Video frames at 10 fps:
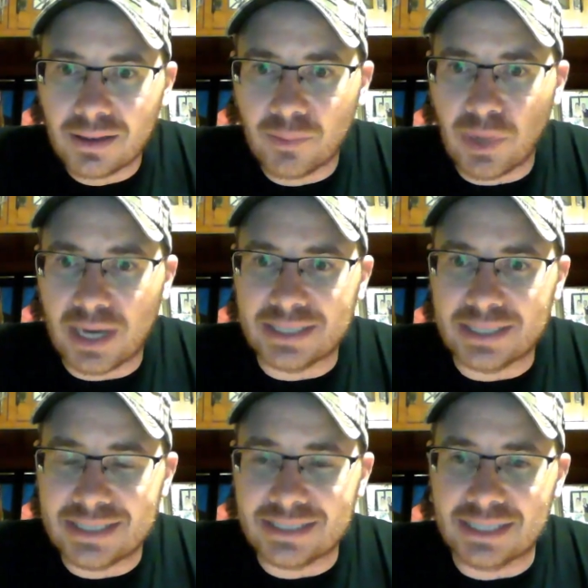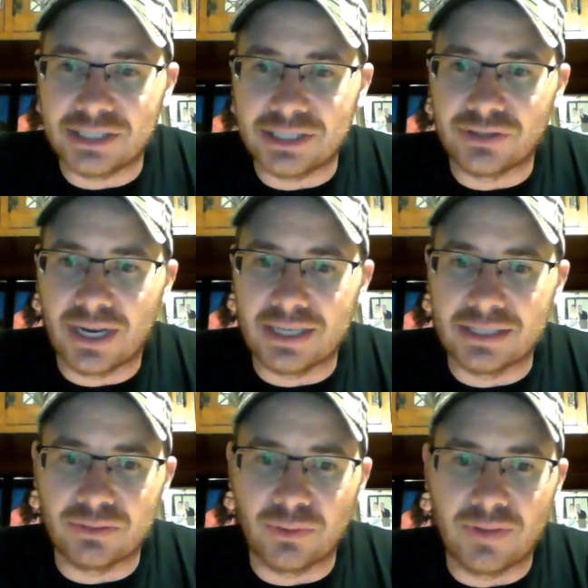Brecken says I should try a
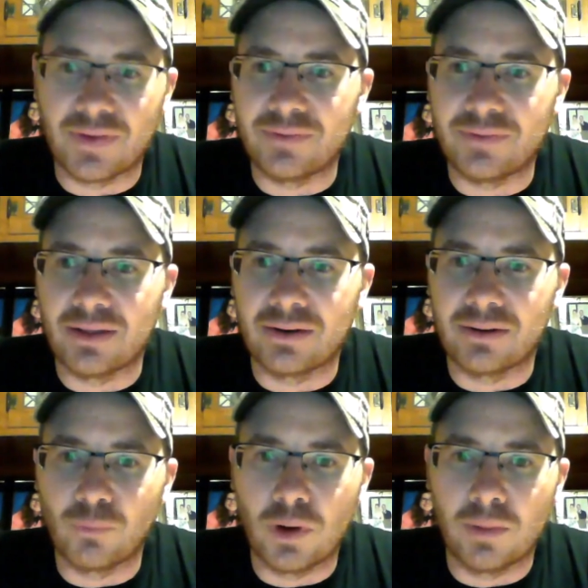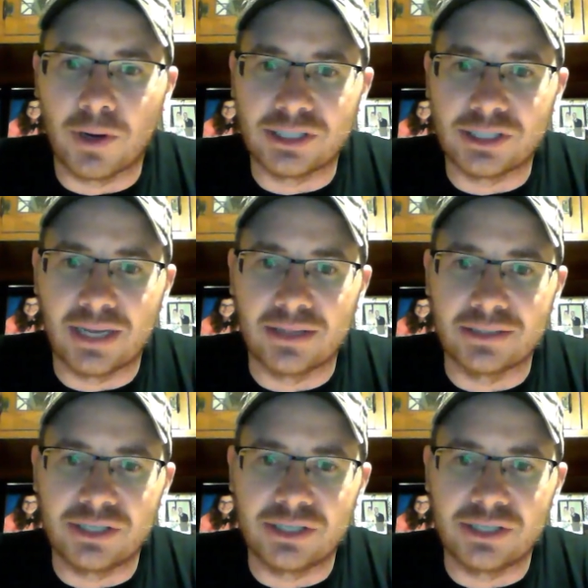$25 Walmart challenge.